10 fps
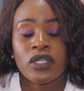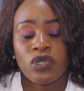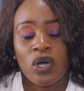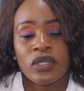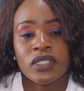
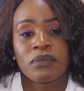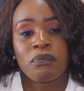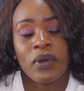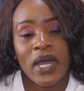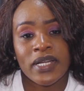don't
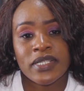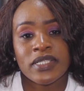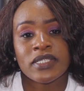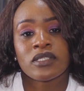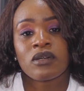
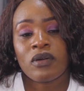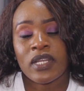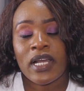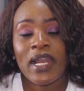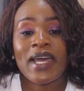practice on
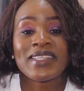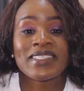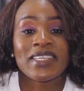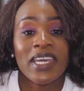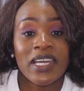a client's
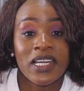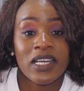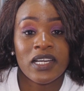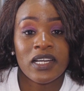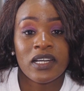cake,
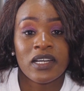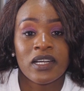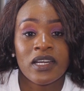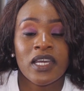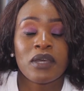
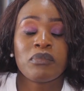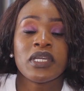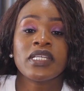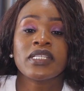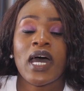
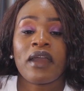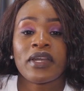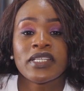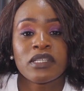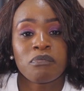be it a
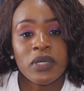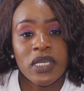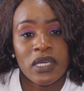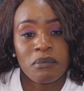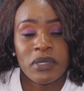
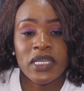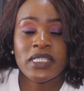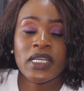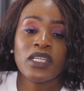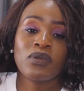recipe, be
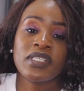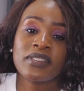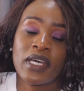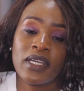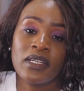it a new
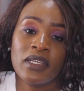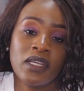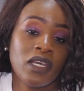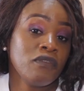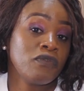design.
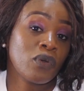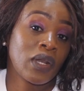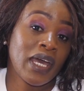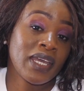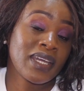If you
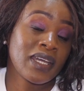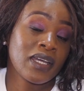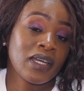like,